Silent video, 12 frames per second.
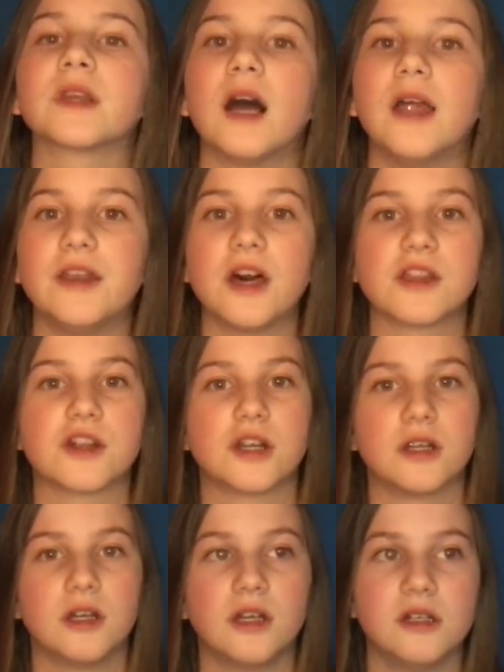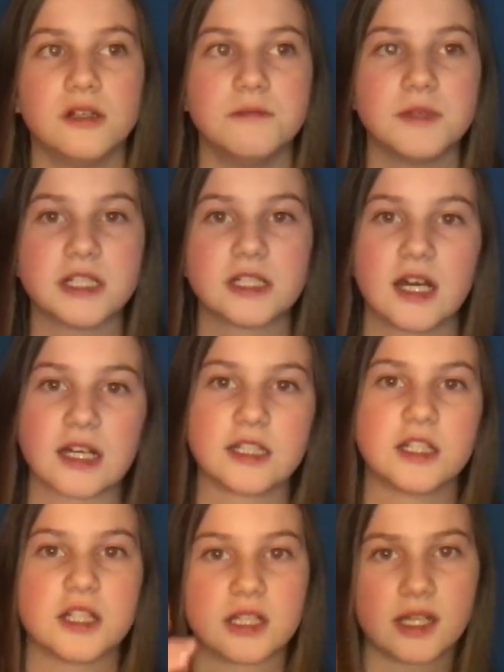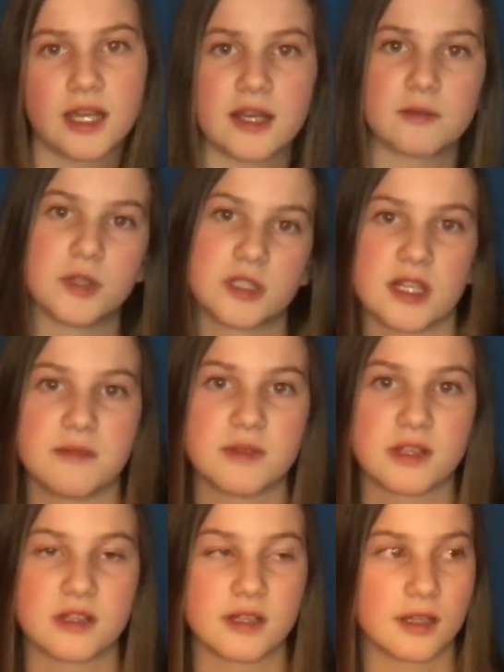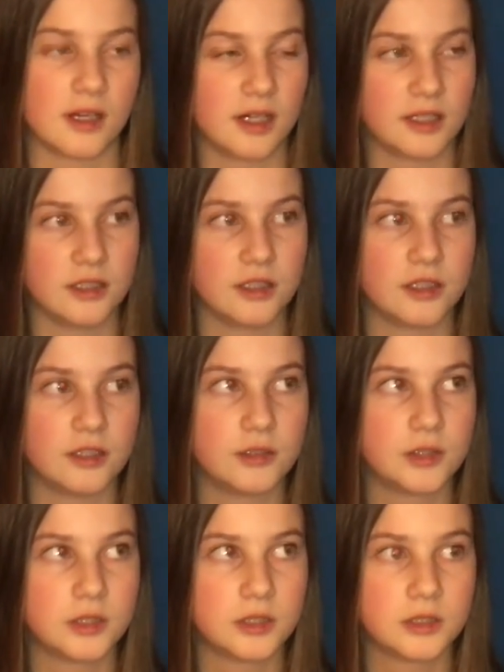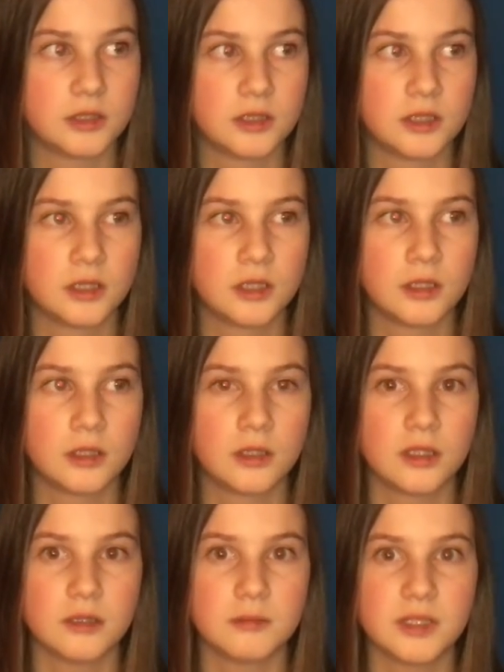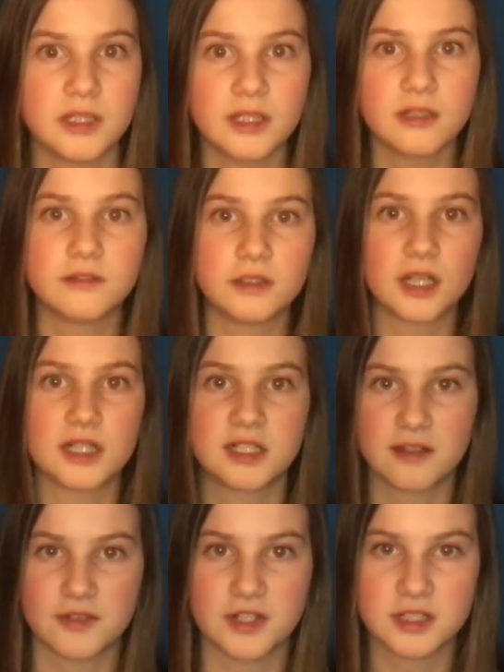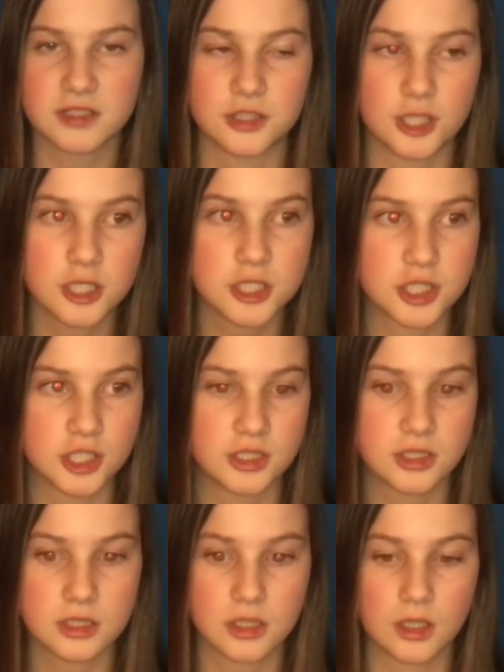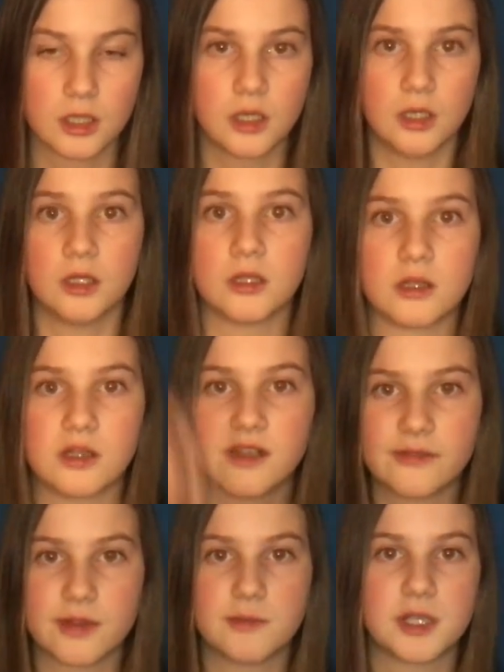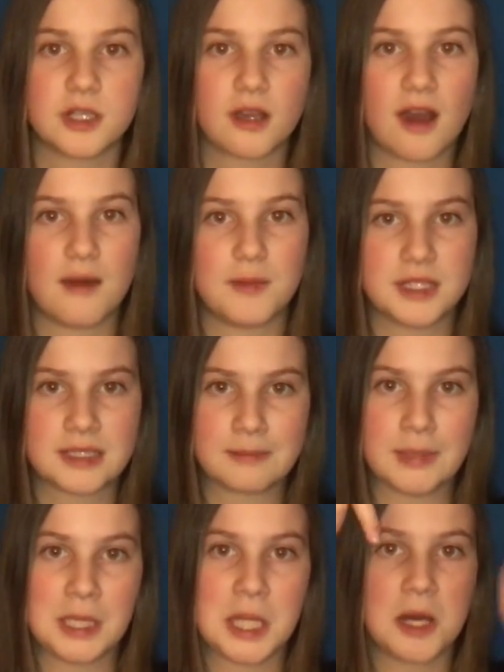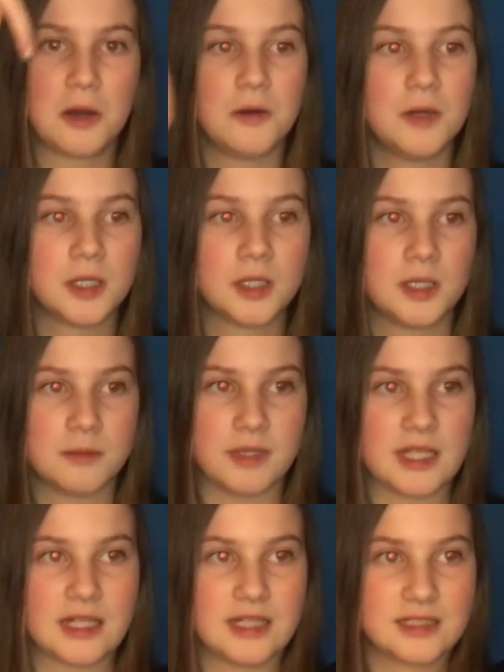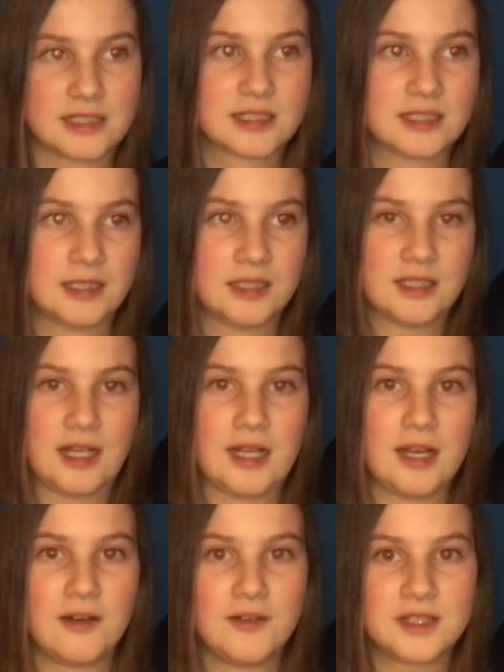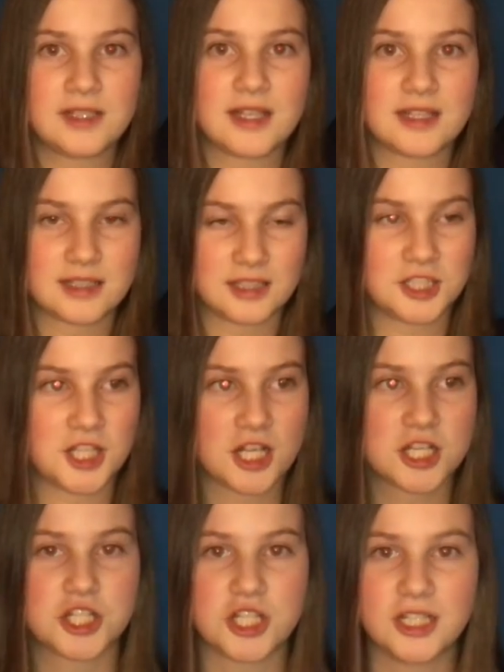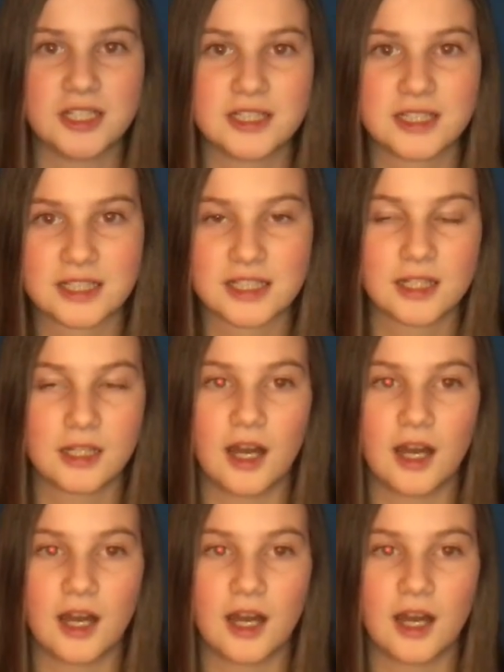another me talking to the camera type of thing. I don't know. But yeah, if you guys have any suggestions, leave them in the comments below, because I always like suggestions.